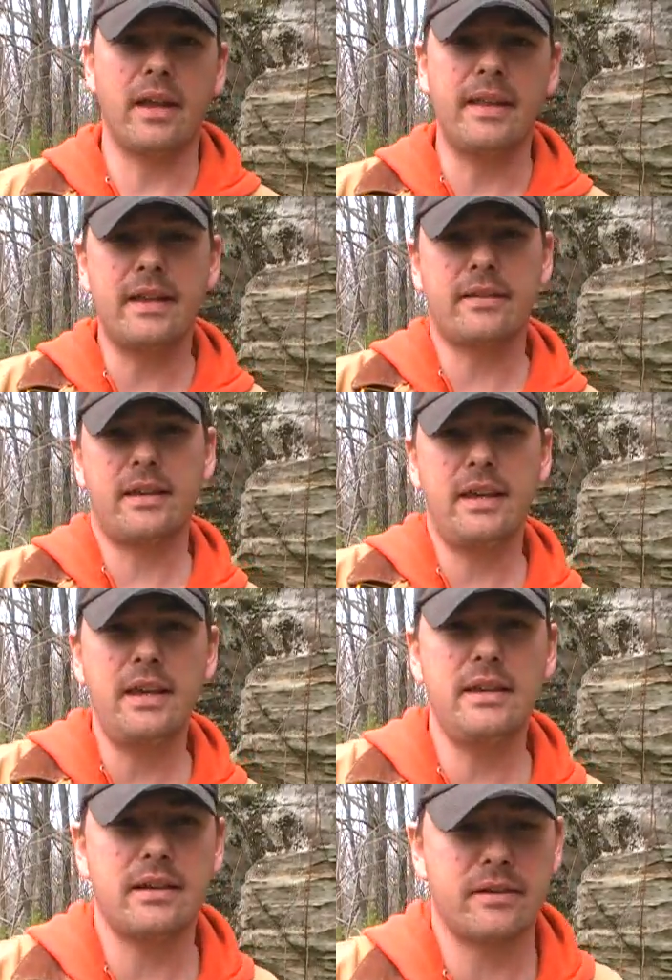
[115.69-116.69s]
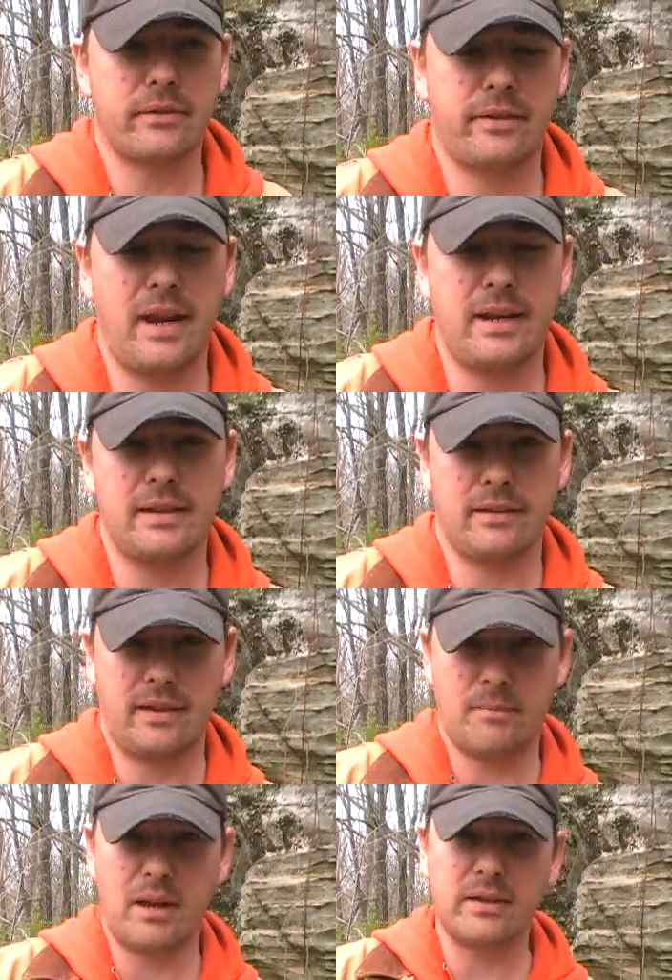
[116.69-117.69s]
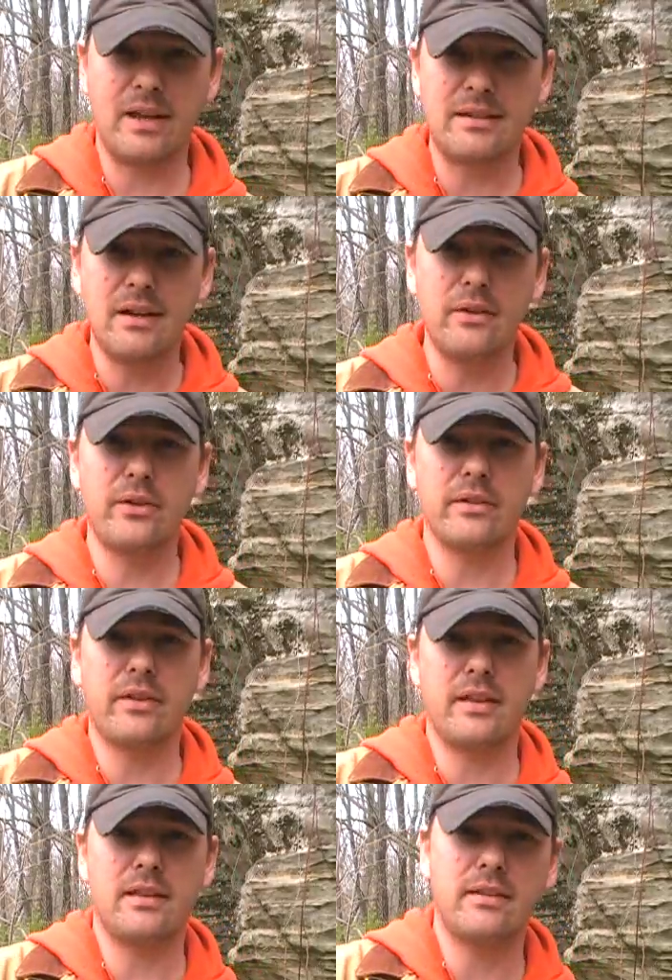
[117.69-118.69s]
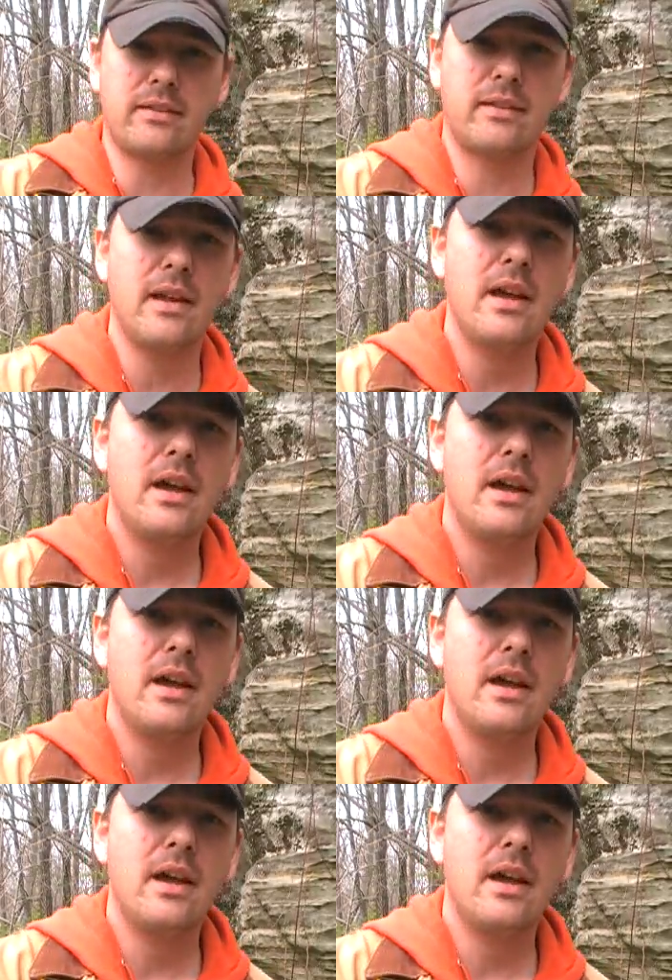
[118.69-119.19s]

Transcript: And that's key to understanding this thing because that tells us that this